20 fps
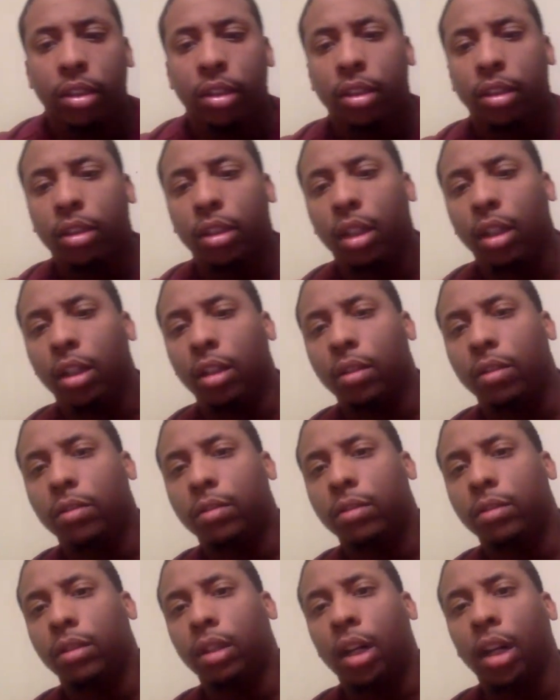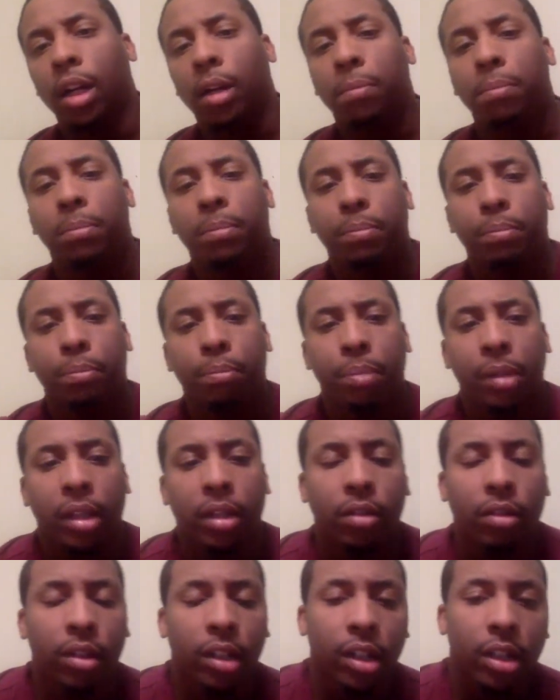So I'm
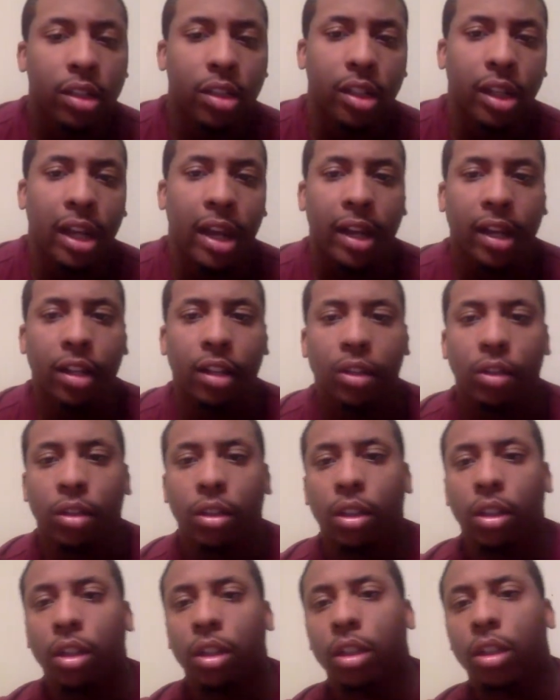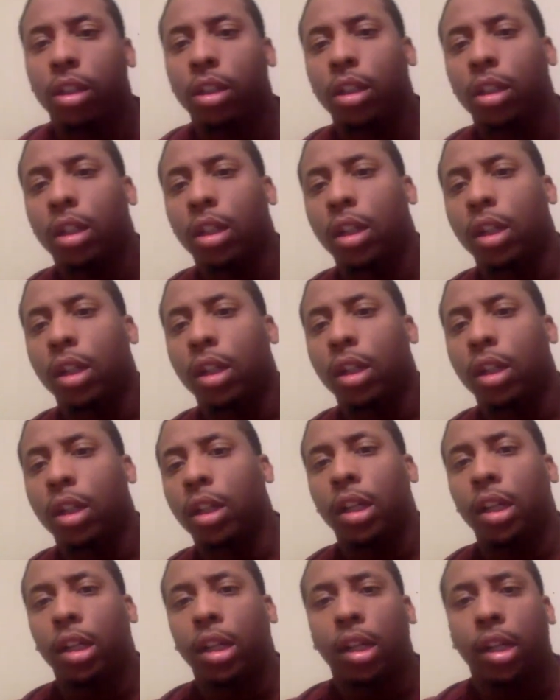big on Nelson Aguilar
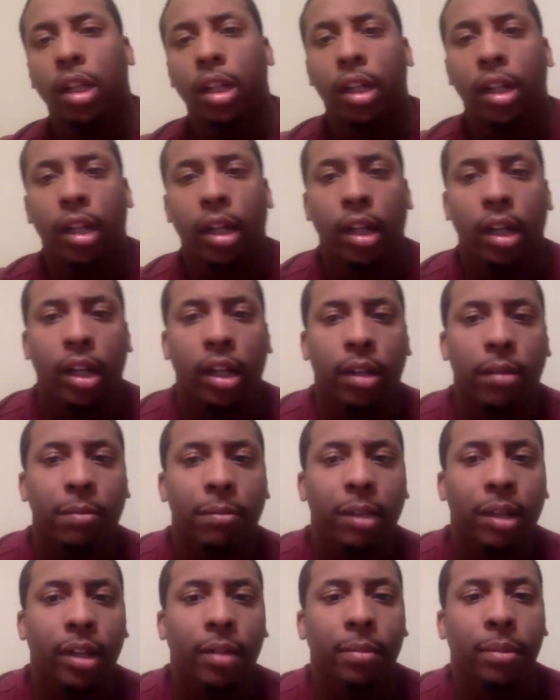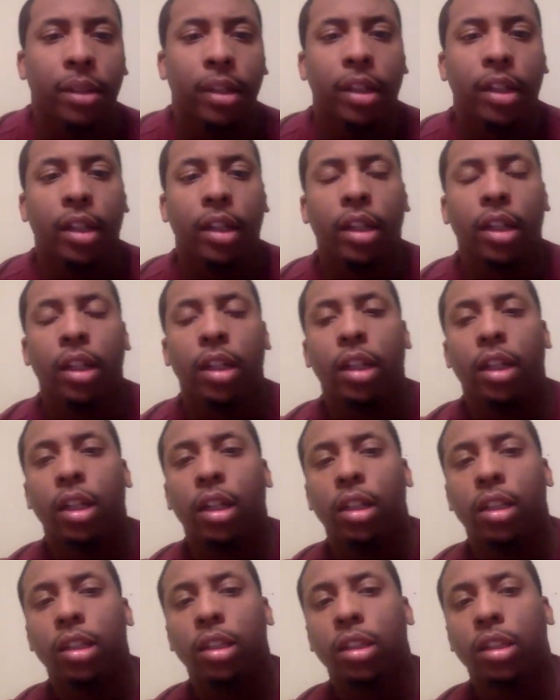and maybe
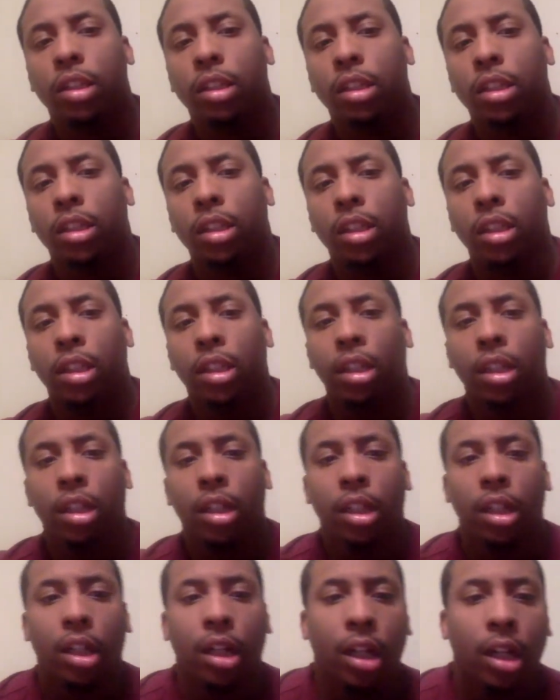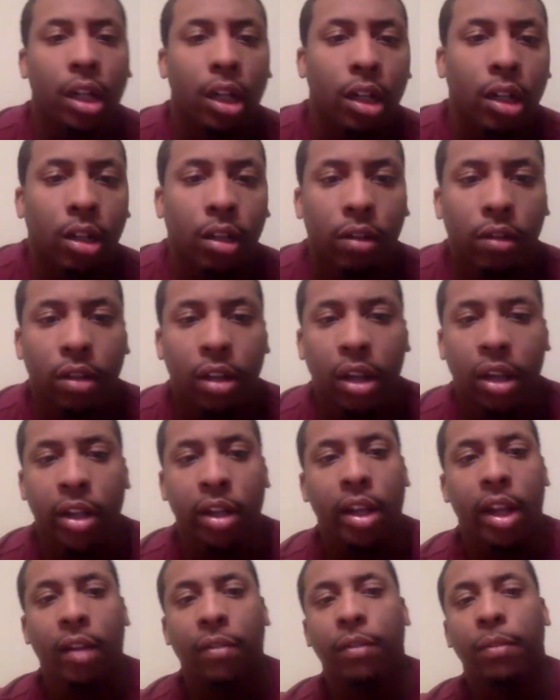and
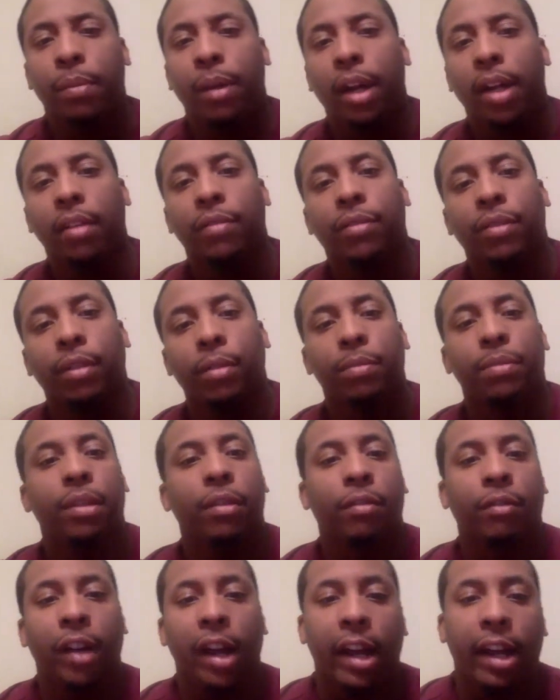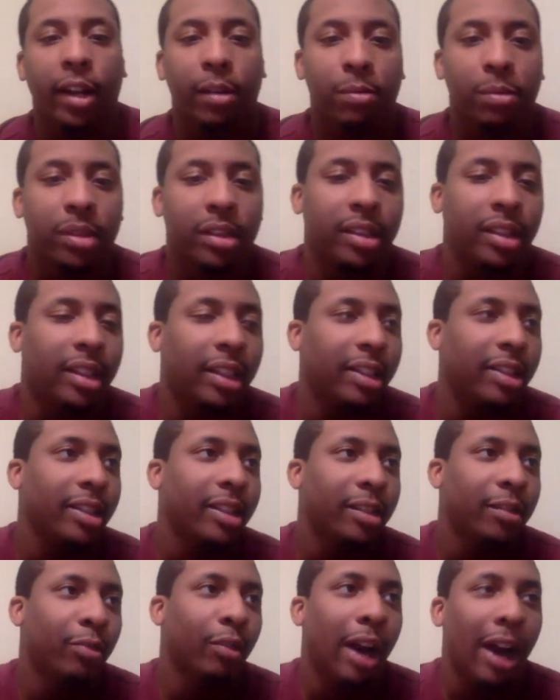everybody from the Rams,
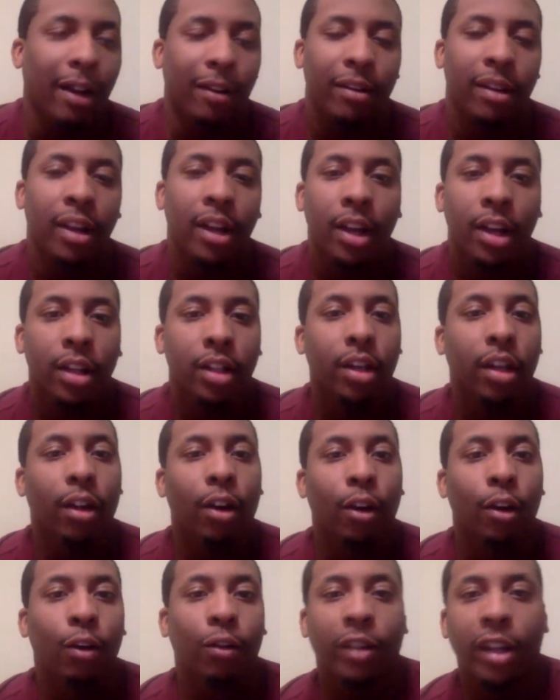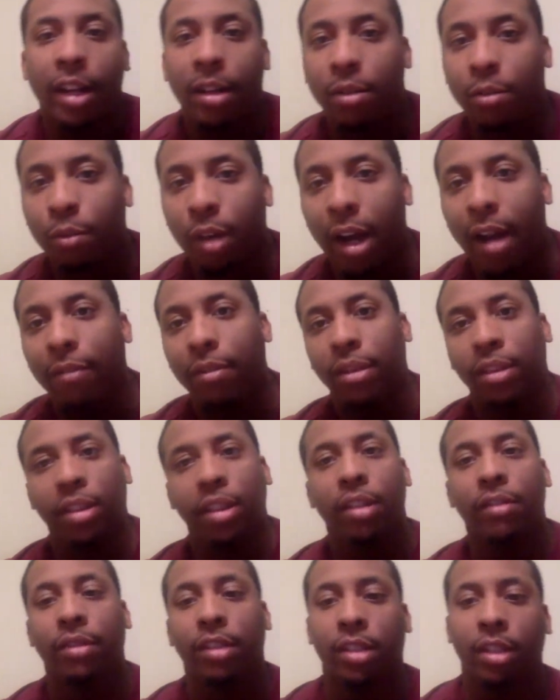the whole Rams wide
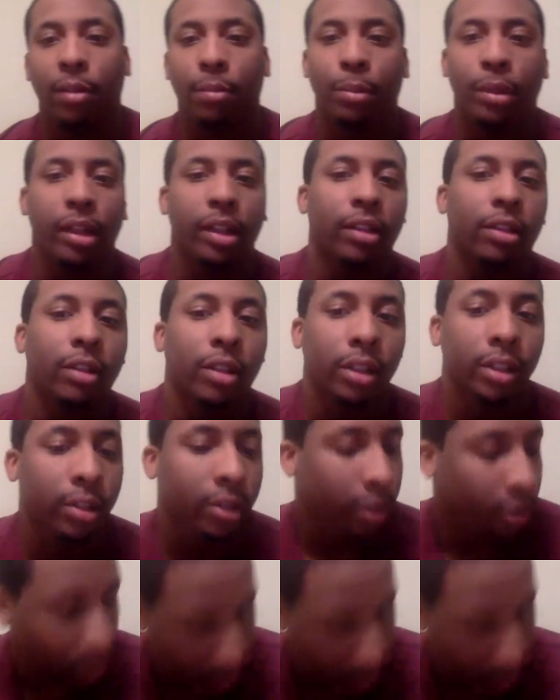receivers I'm big on.